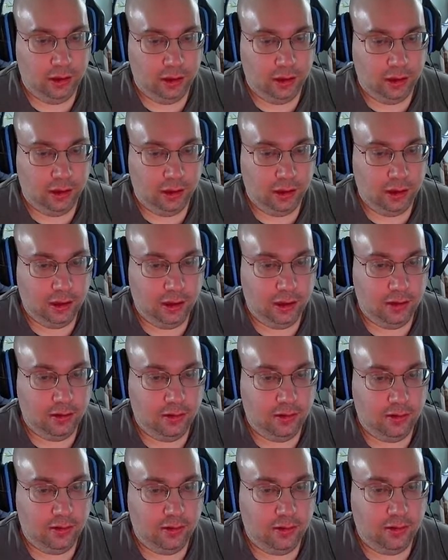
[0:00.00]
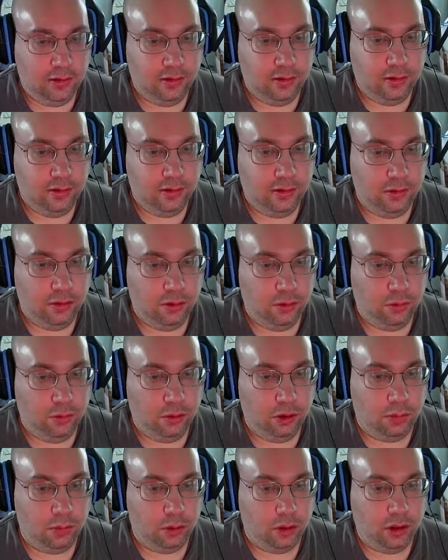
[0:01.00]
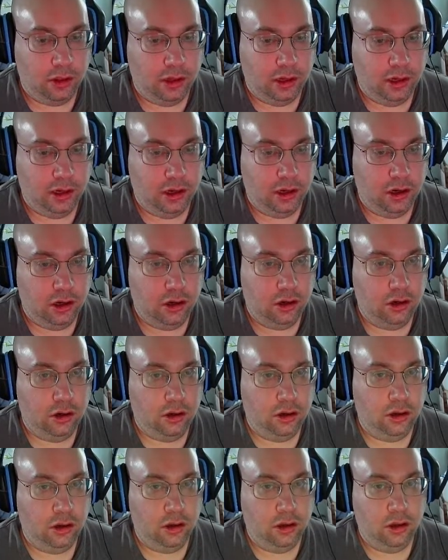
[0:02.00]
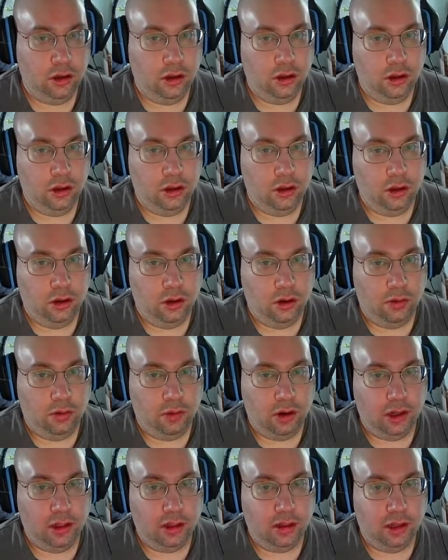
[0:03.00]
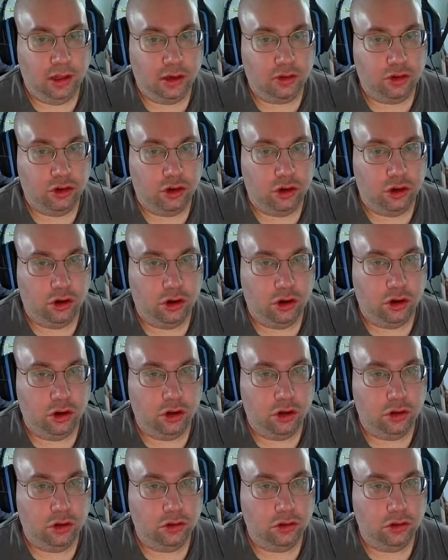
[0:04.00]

And one more there, one in the lecture hall,